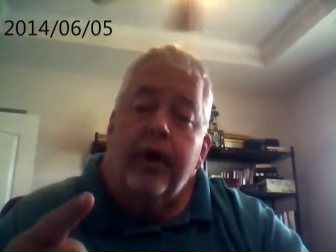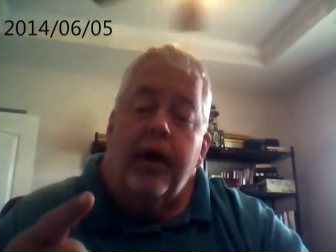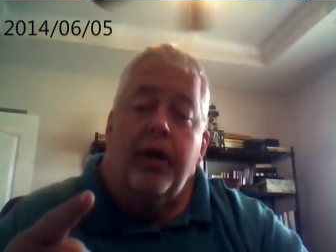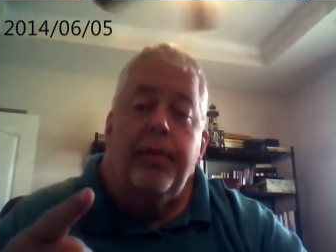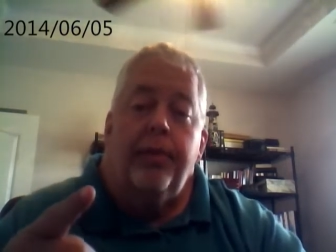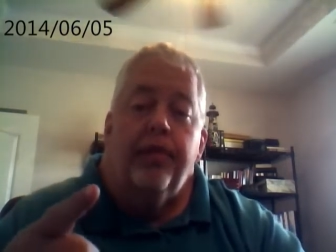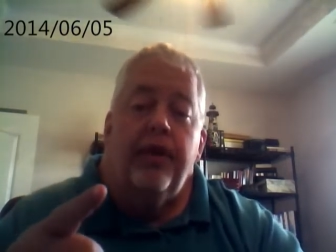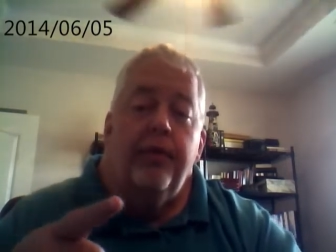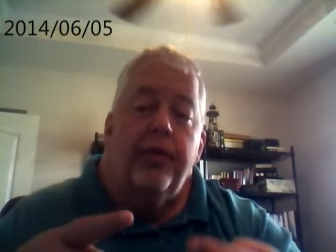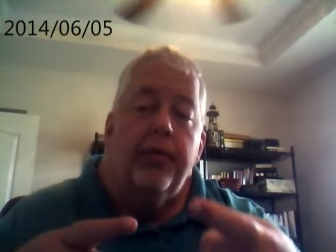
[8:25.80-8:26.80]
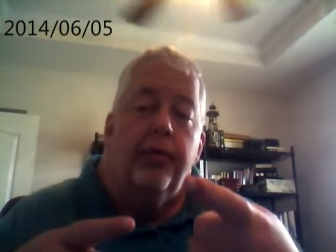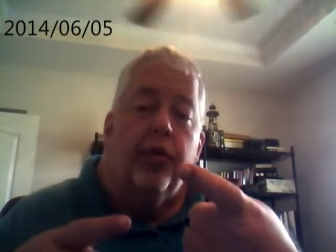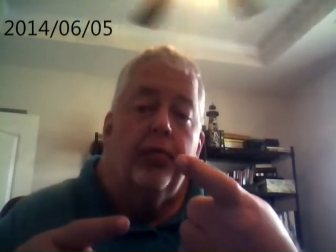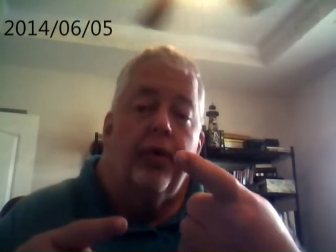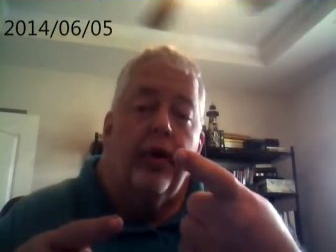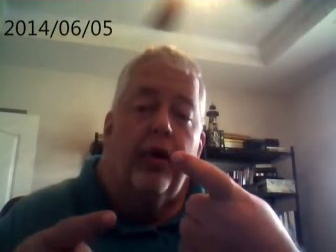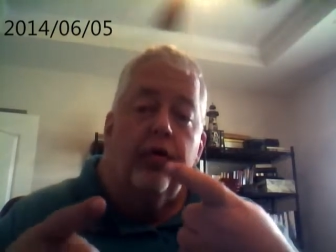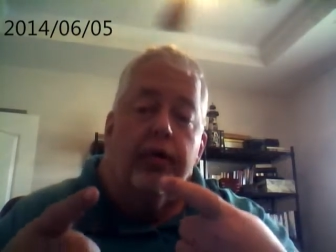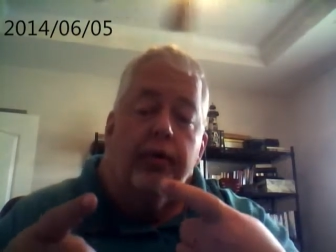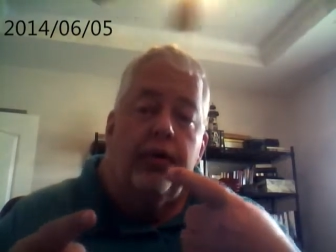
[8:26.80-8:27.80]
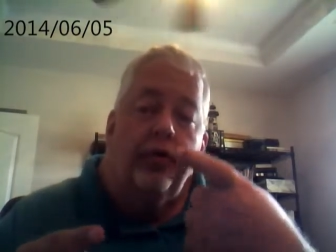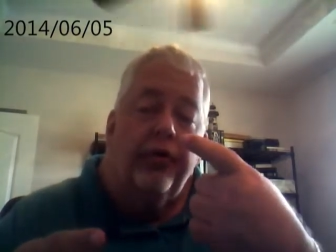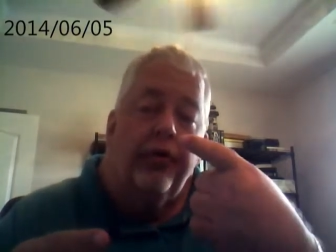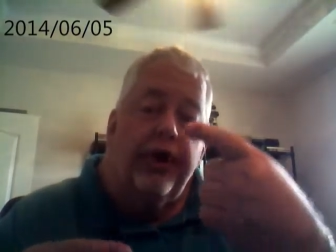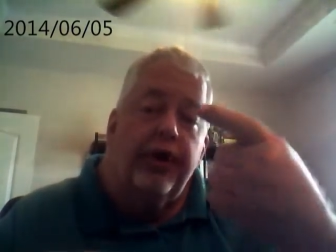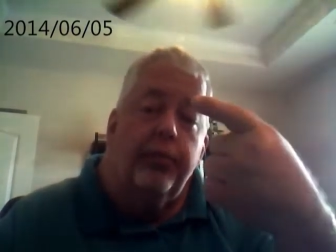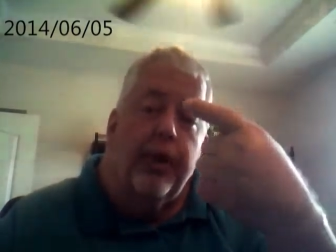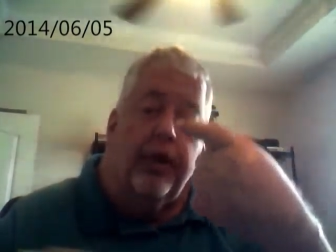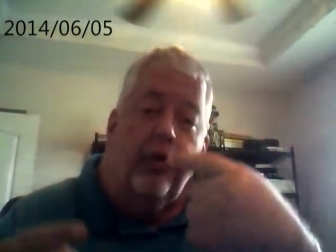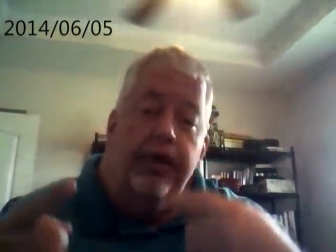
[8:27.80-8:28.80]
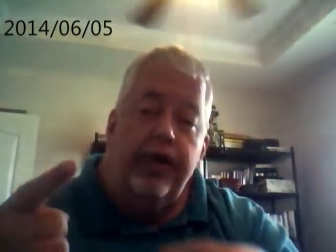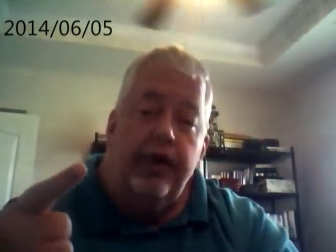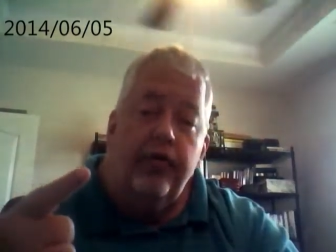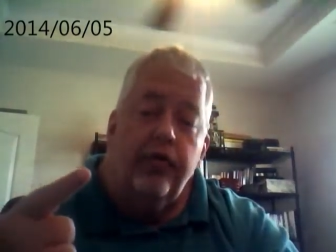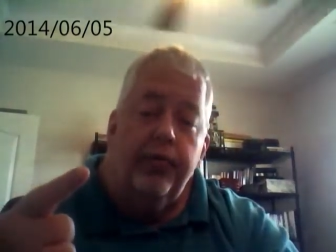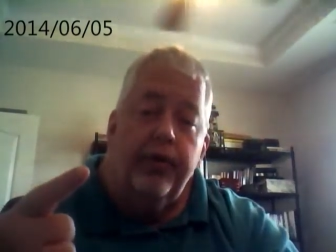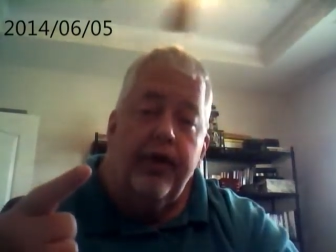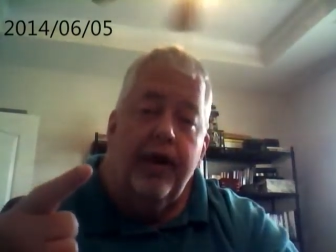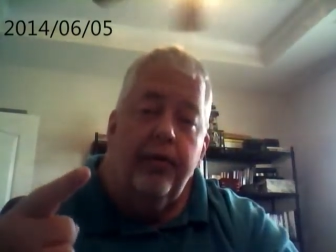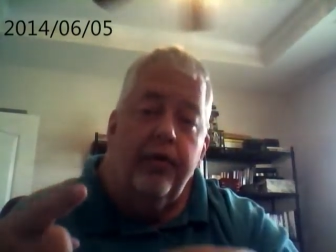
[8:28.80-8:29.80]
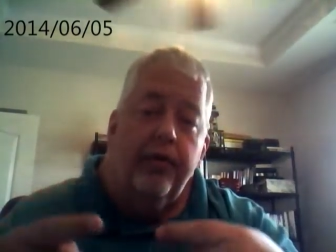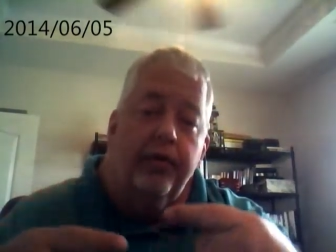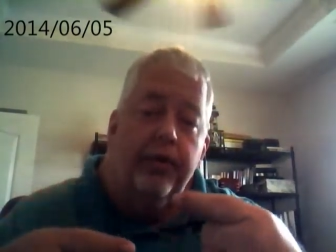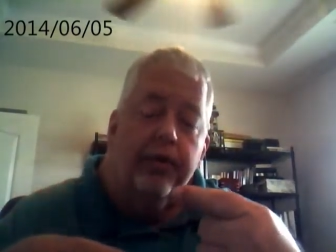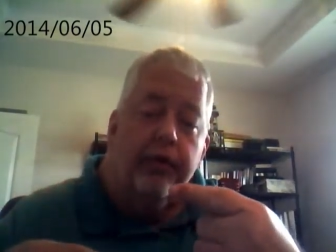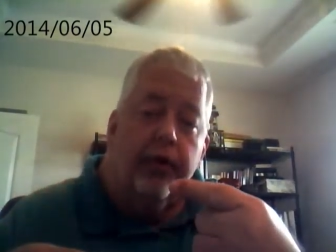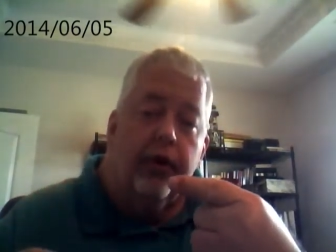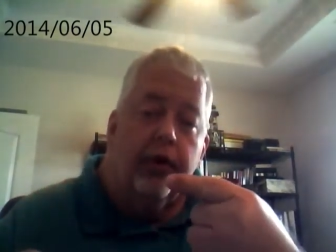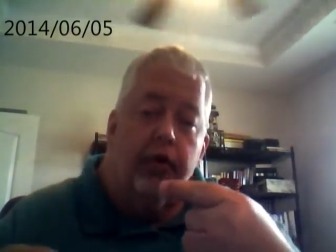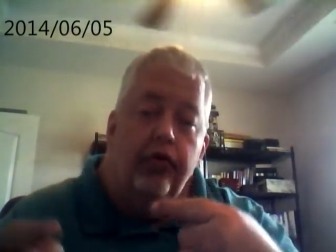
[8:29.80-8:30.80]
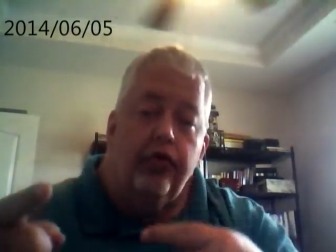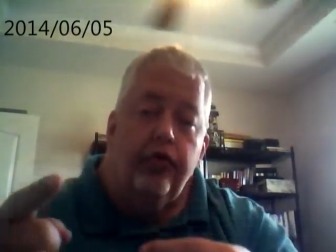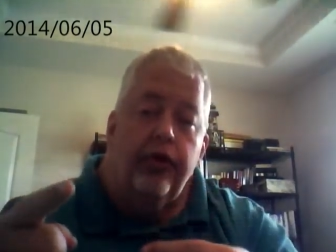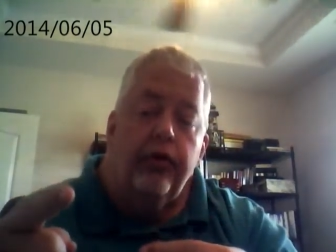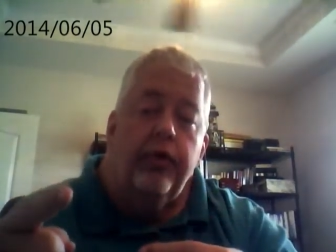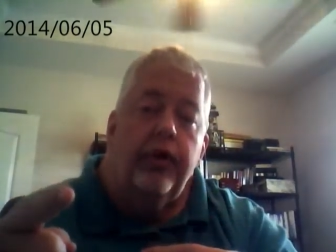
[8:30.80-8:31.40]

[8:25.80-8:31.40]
A lot of people think we were born below, the, we were created below the angels, but that was misconstrued in,